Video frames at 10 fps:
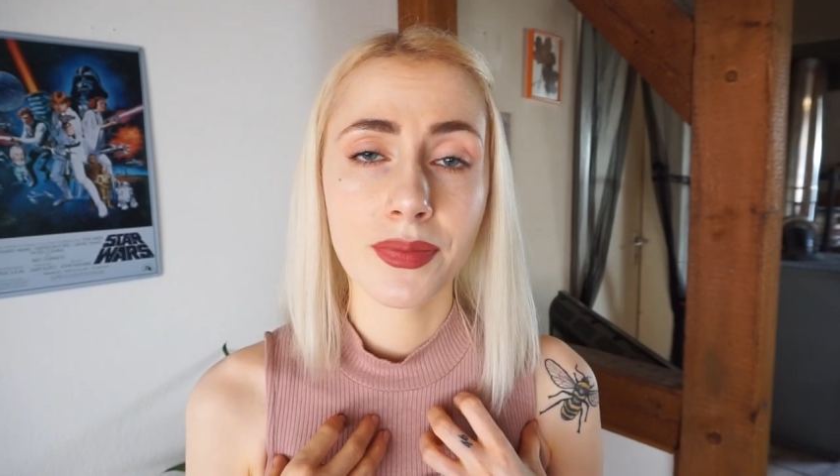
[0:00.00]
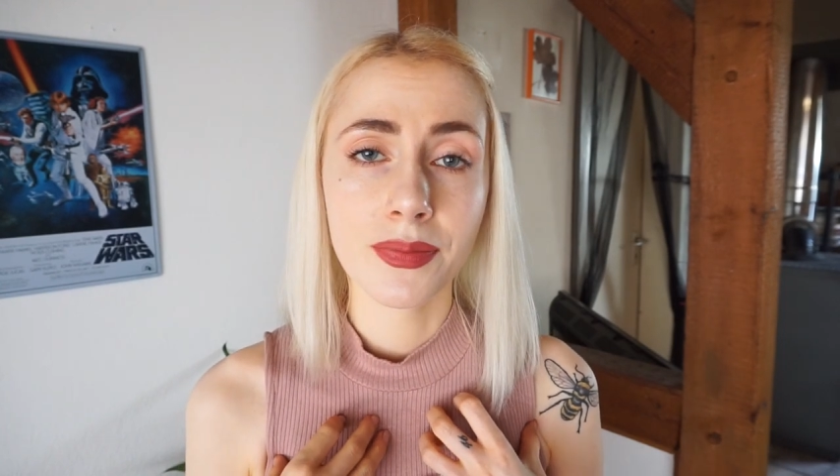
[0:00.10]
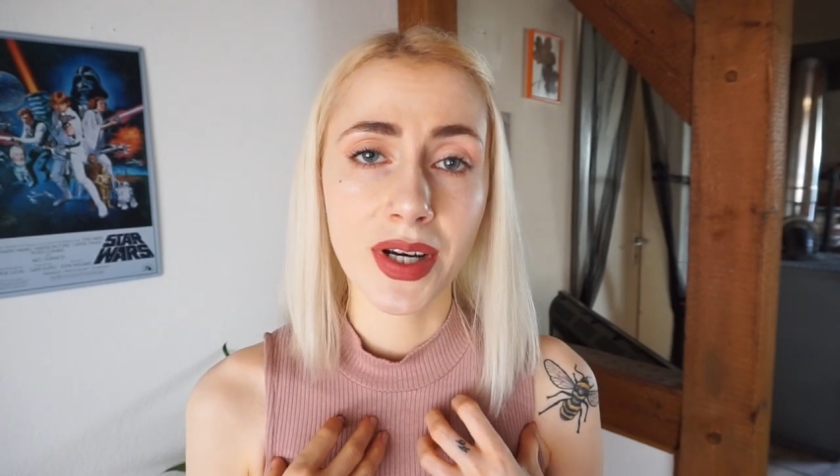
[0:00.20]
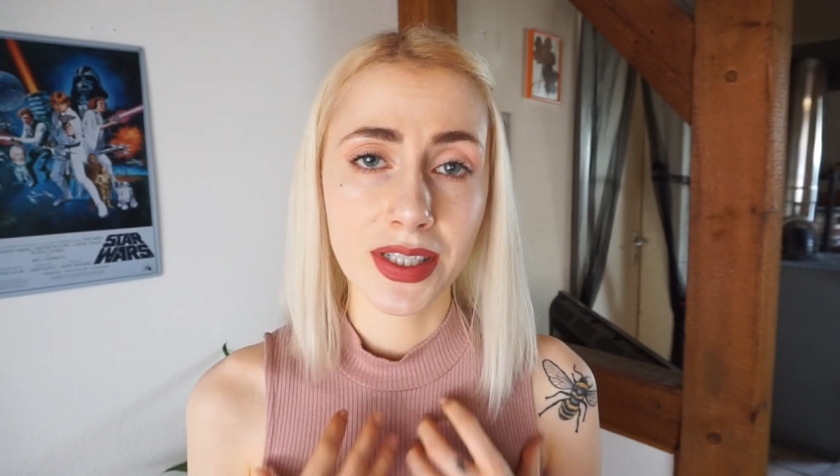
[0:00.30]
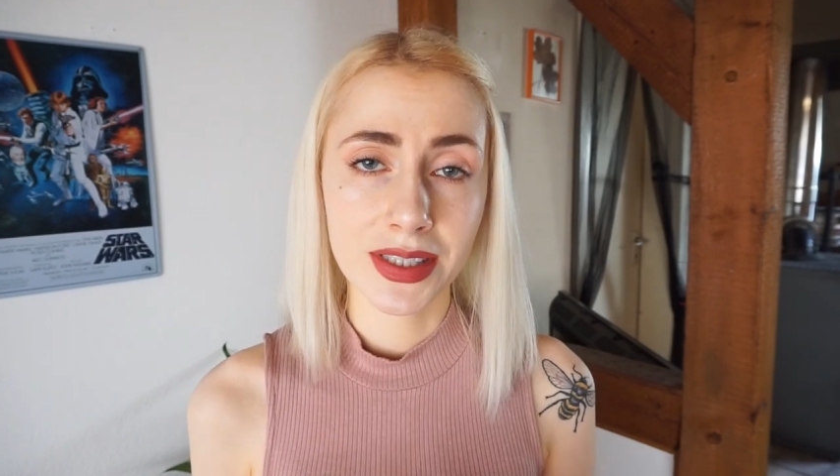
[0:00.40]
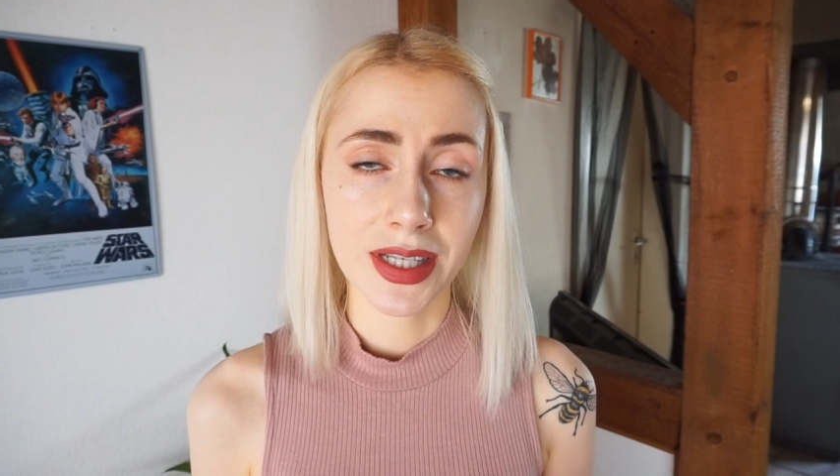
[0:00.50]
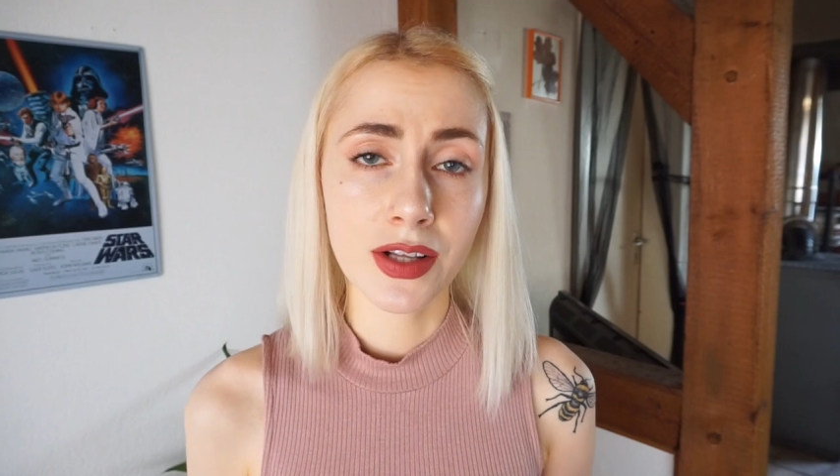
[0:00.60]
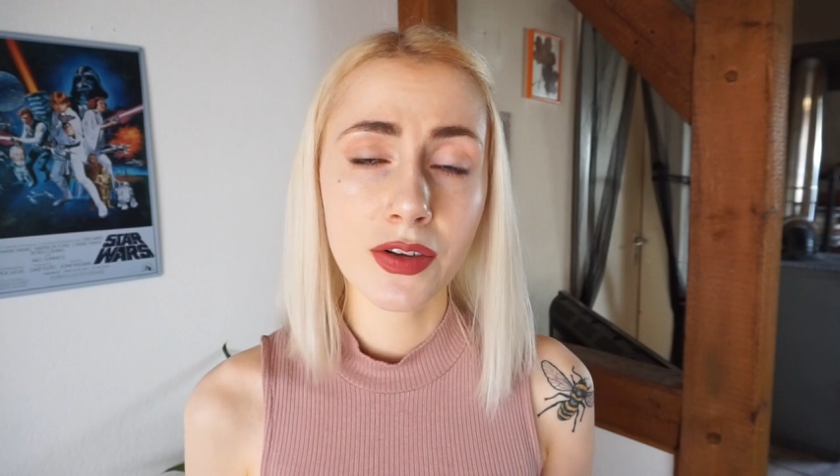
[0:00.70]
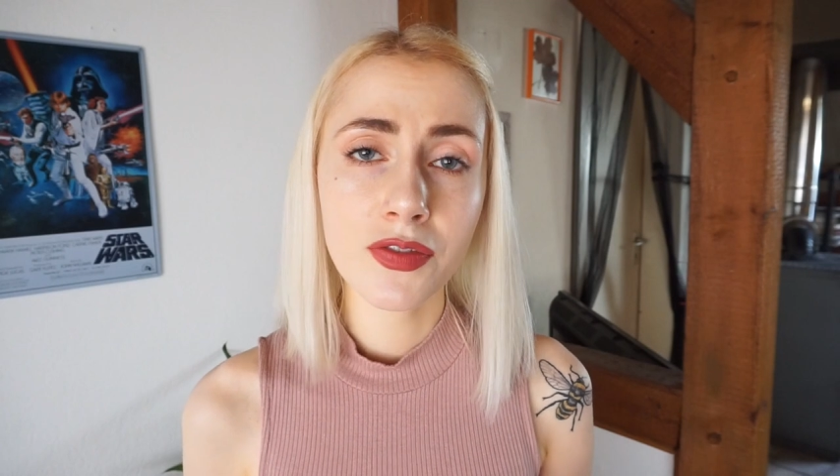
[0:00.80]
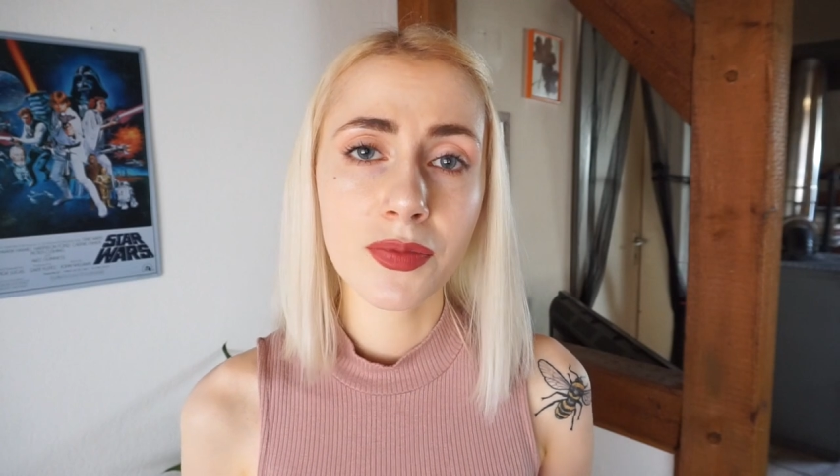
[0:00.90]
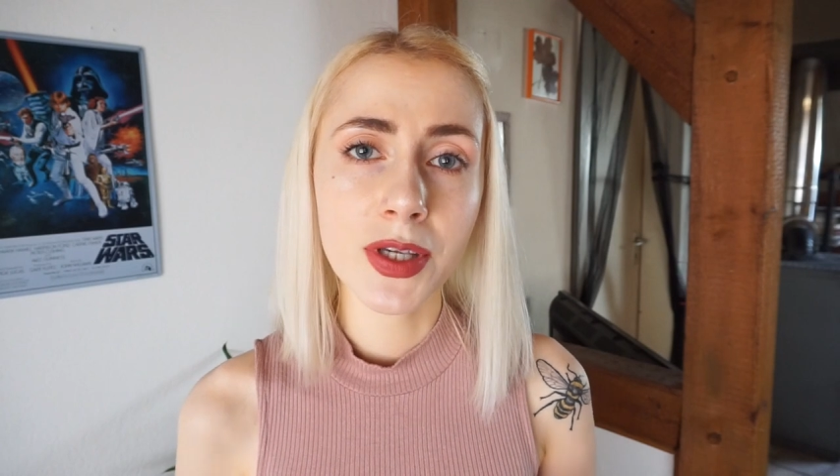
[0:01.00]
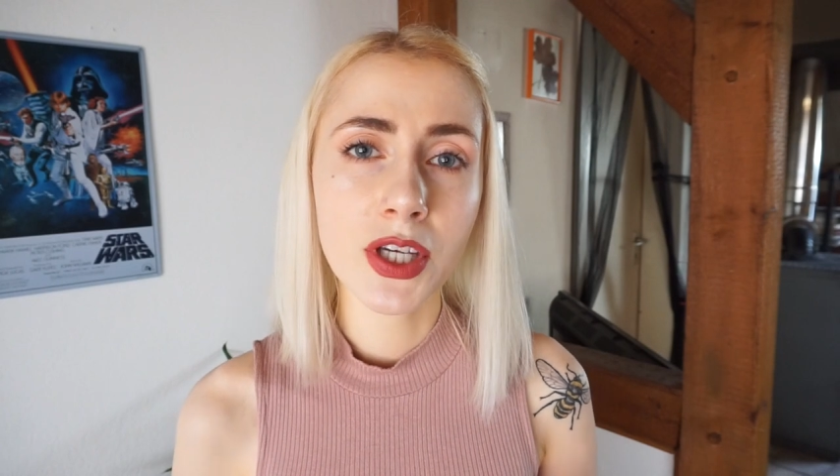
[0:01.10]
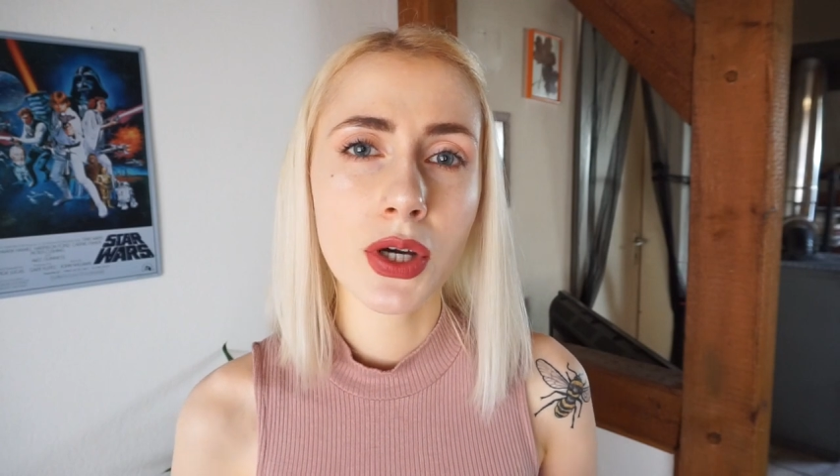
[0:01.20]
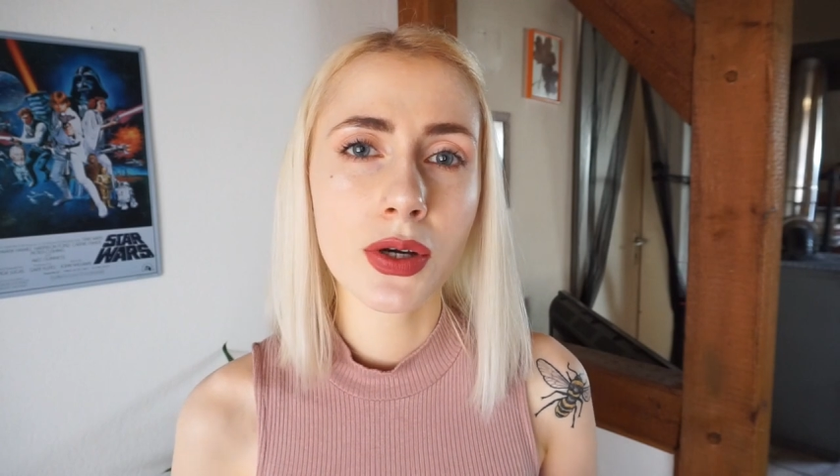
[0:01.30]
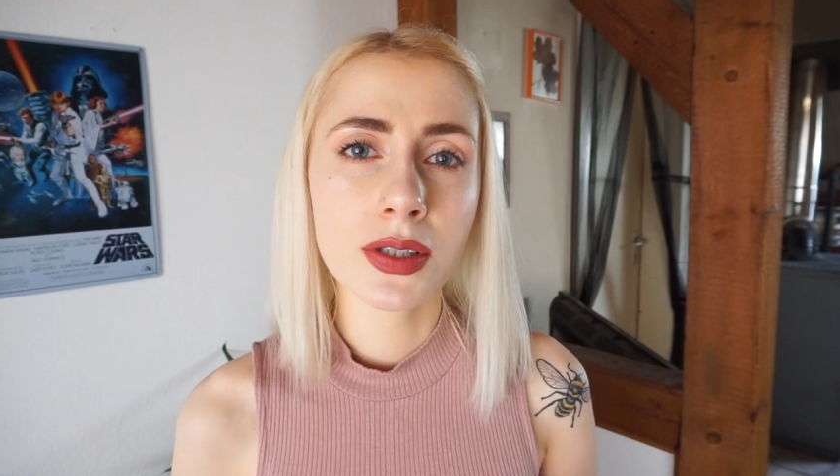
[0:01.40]
myself
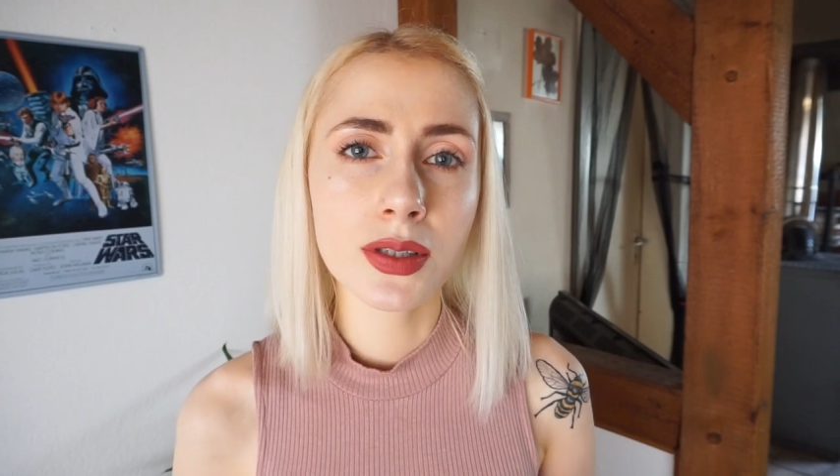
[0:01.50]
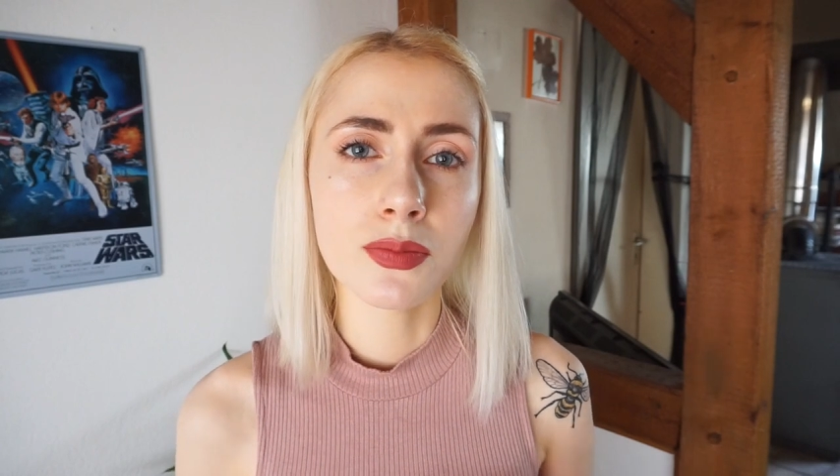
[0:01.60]
because